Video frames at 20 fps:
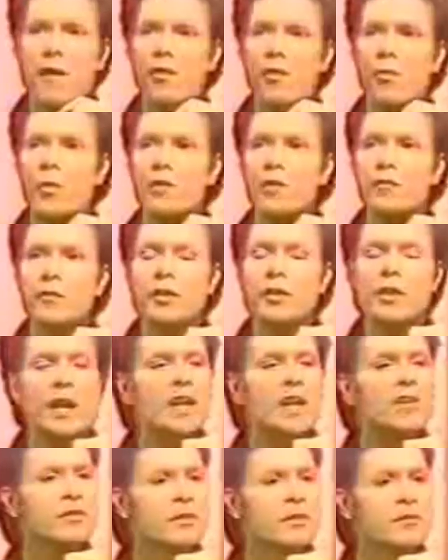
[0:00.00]
My father worked for a
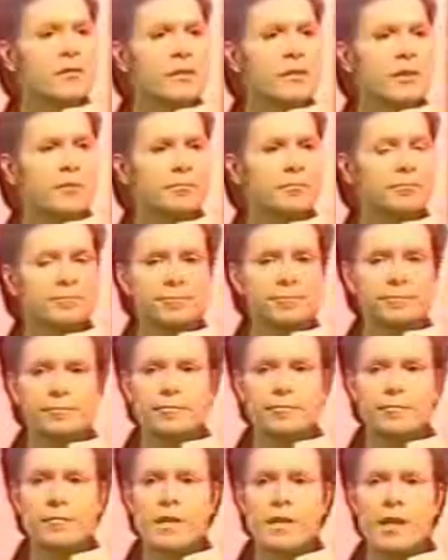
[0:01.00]
catering firm.
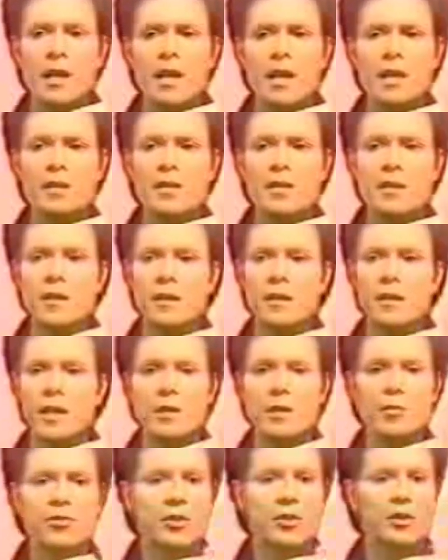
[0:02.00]
And
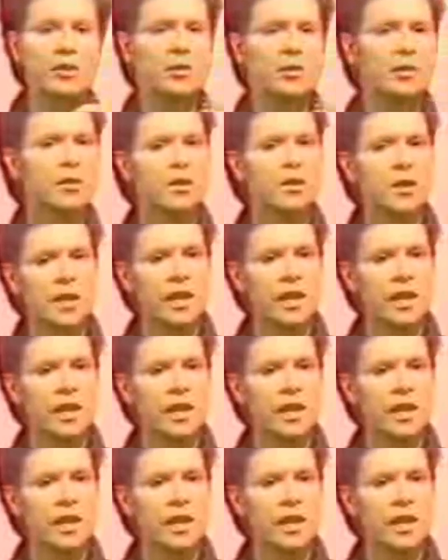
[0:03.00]
he was an